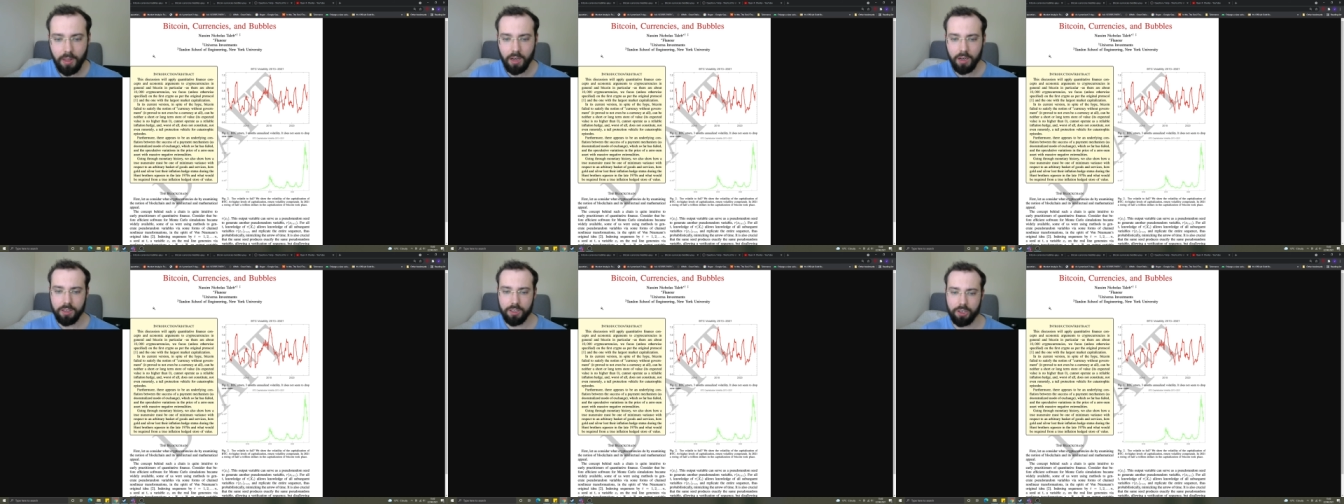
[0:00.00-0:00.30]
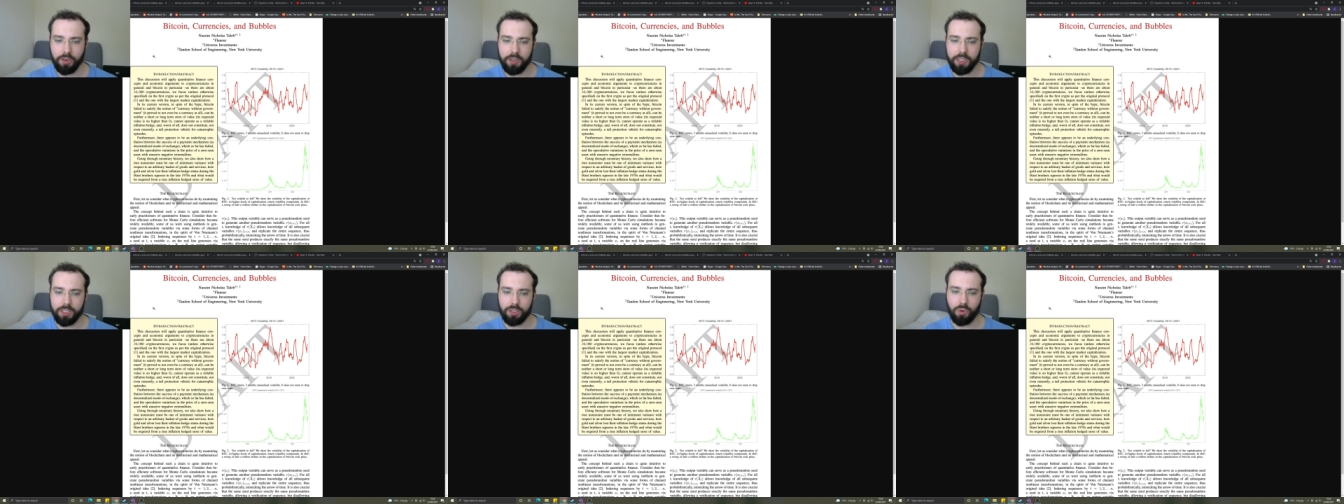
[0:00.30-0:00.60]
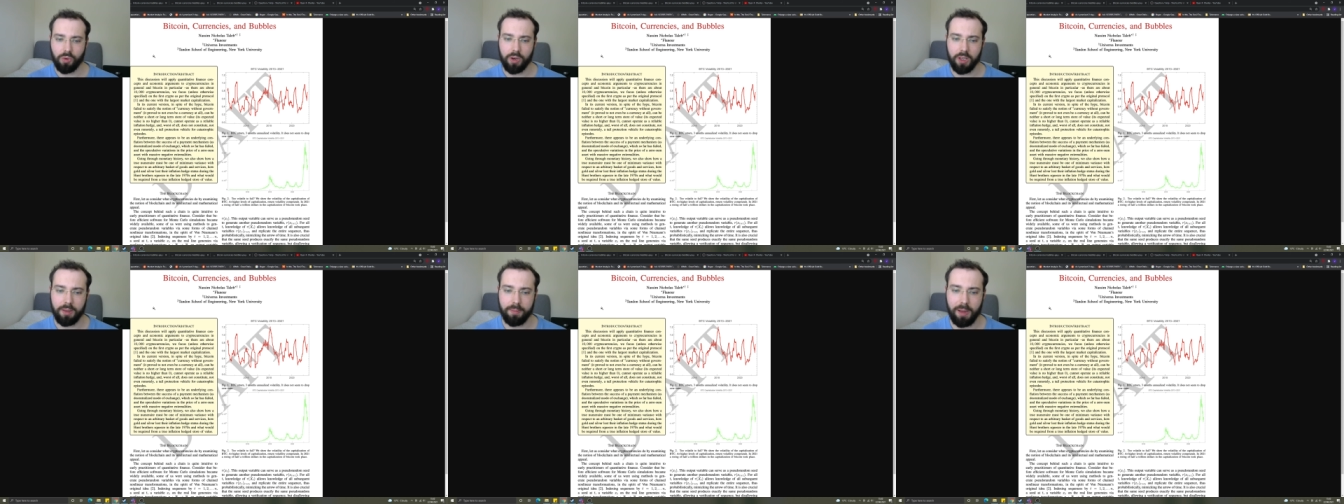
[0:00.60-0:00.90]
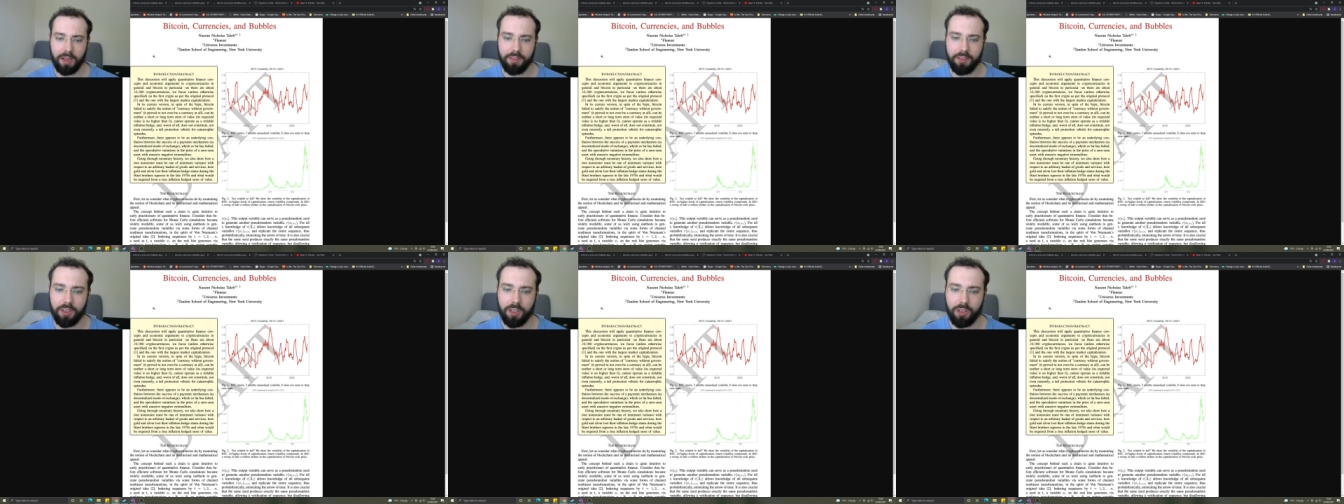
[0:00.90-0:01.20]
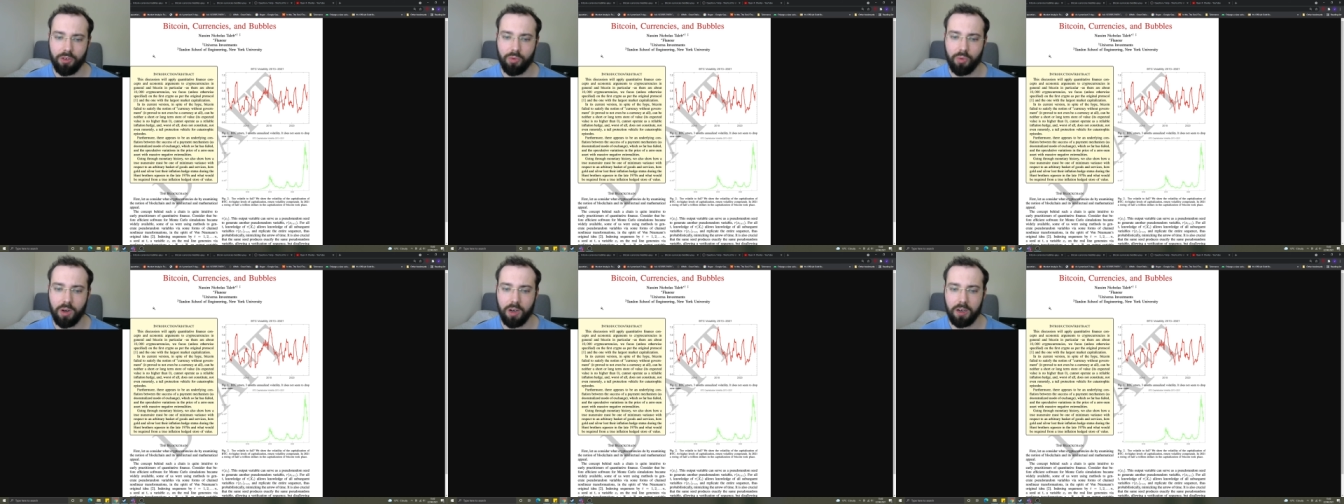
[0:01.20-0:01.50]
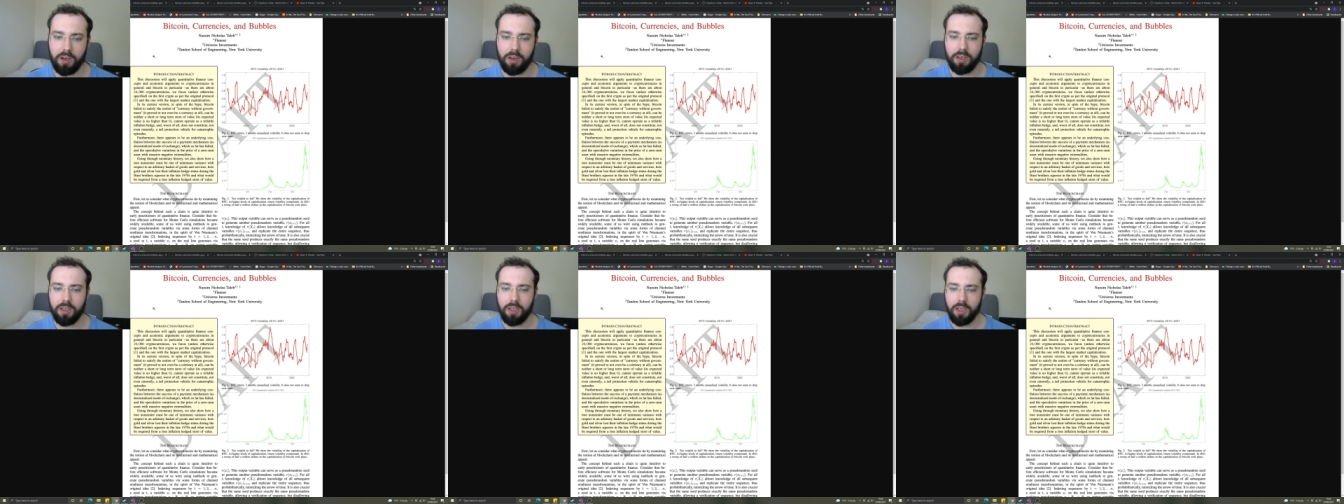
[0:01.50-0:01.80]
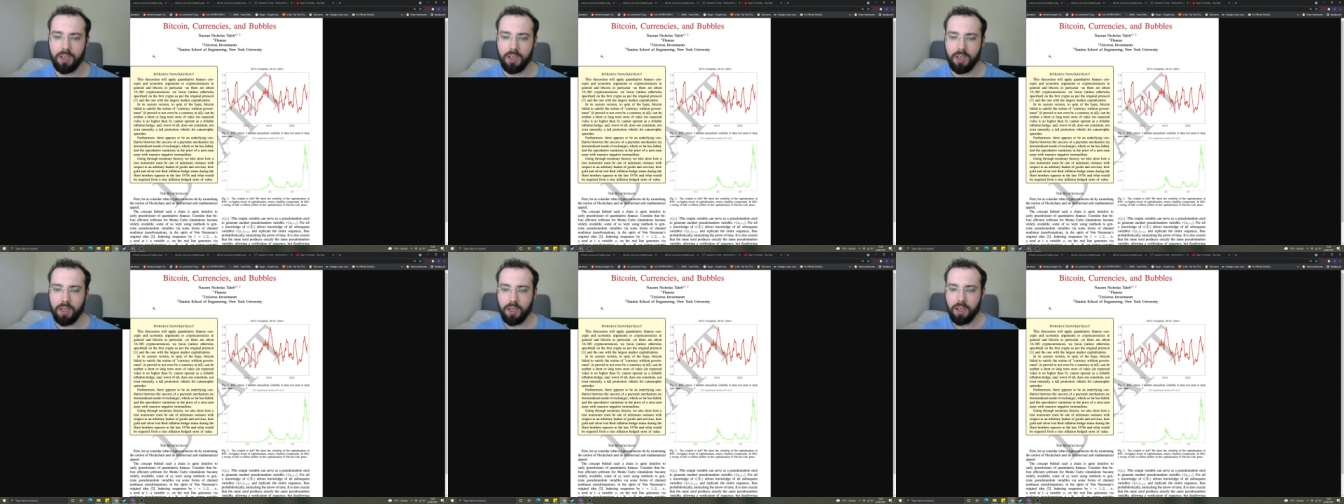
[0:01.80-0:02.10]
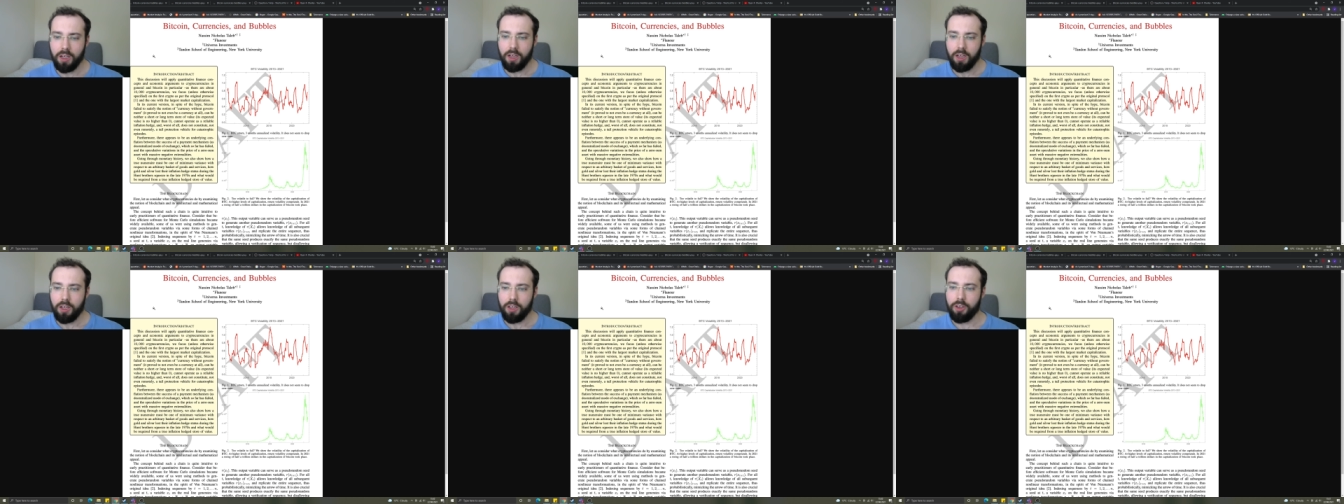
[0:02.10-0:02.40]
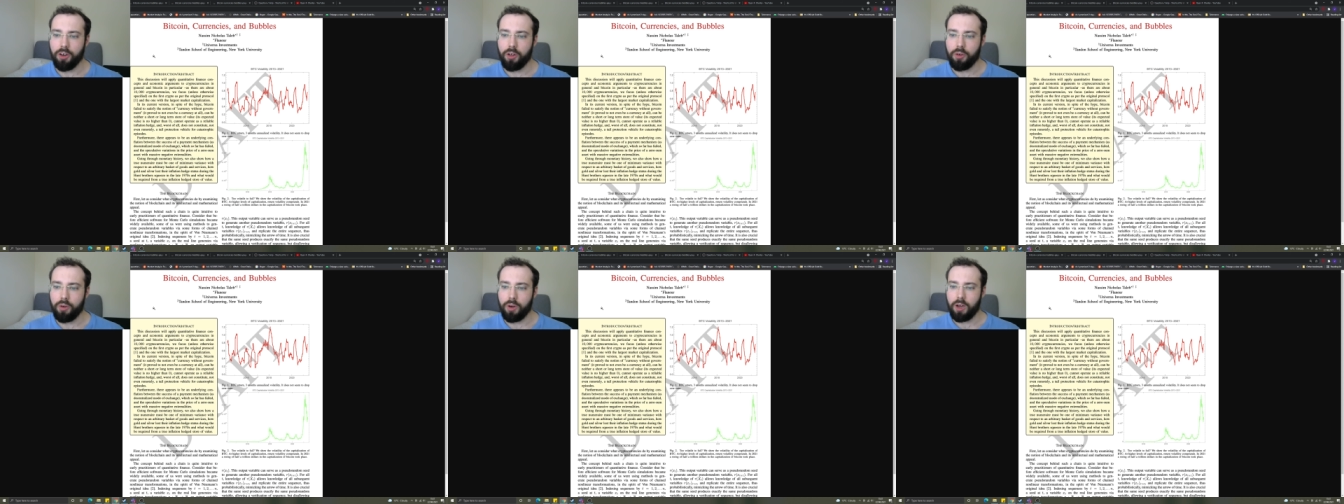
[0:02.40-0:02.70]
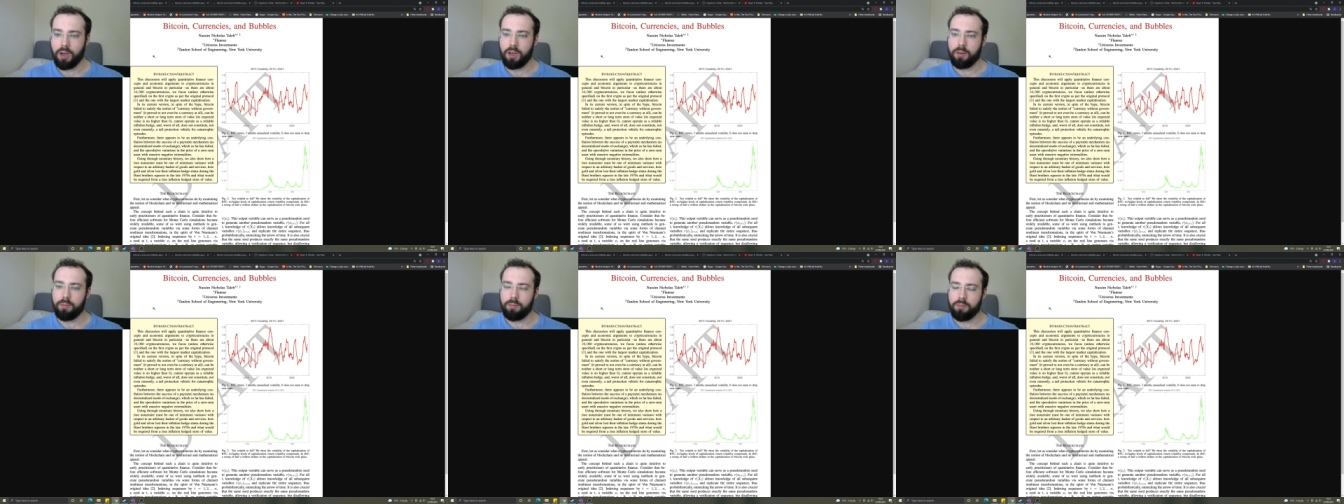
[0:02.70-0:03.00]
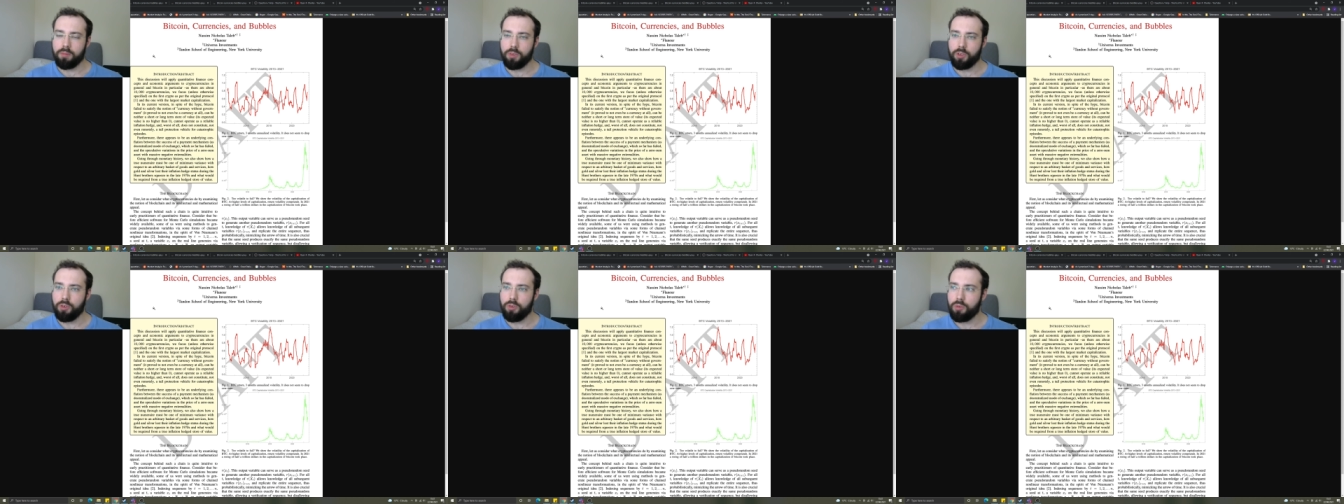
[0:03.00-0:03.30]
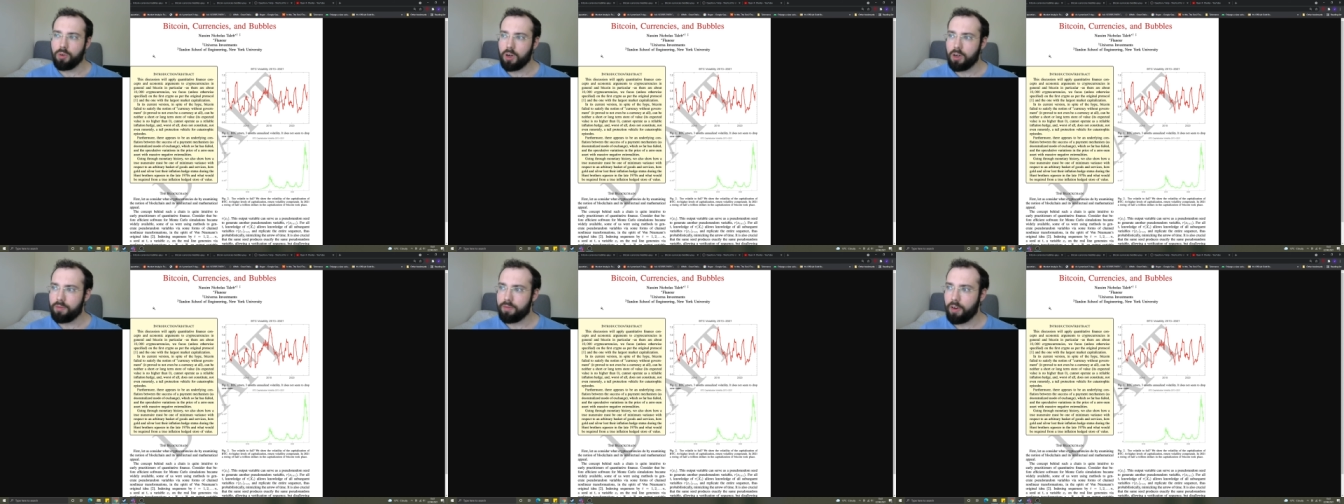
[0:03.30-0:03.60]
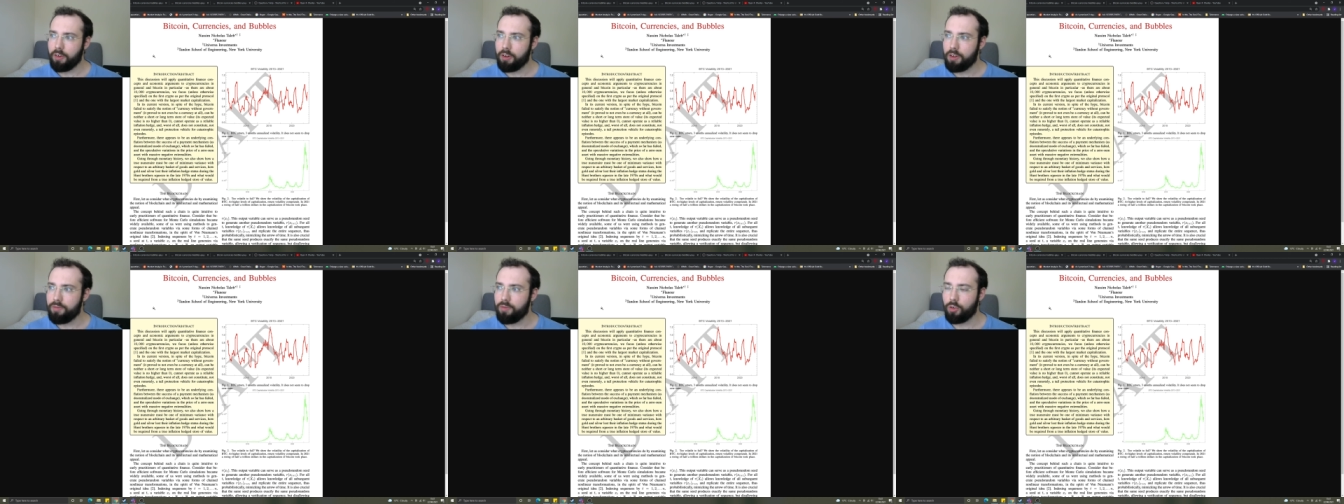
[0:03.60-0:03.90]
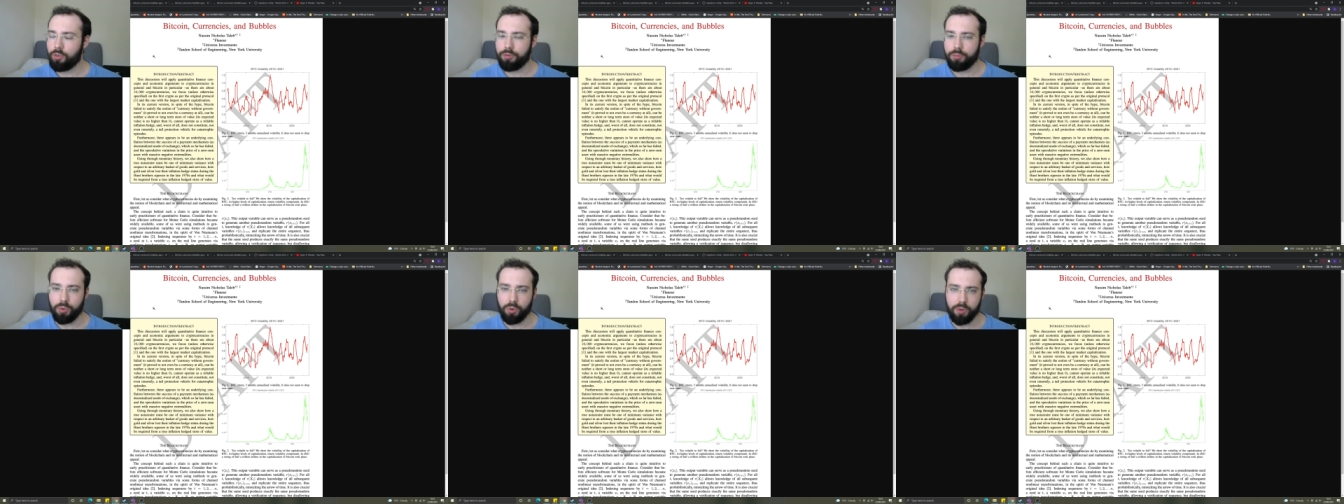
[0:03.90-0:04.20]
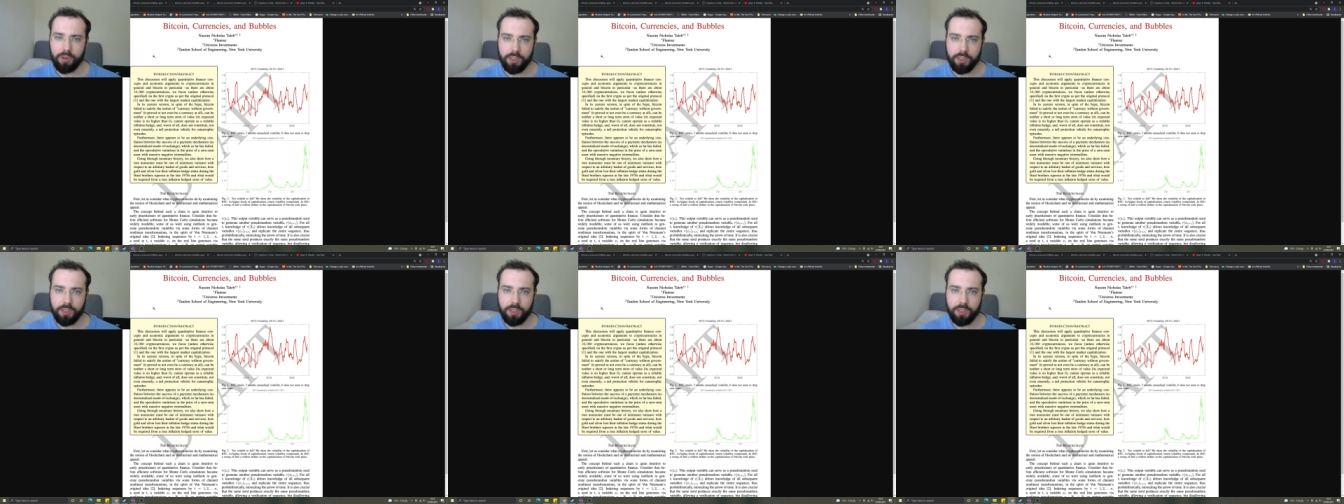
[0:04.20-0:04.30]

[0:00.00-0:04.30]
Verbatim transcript: So he's talking about that you are you know, um, you are very vulnerable.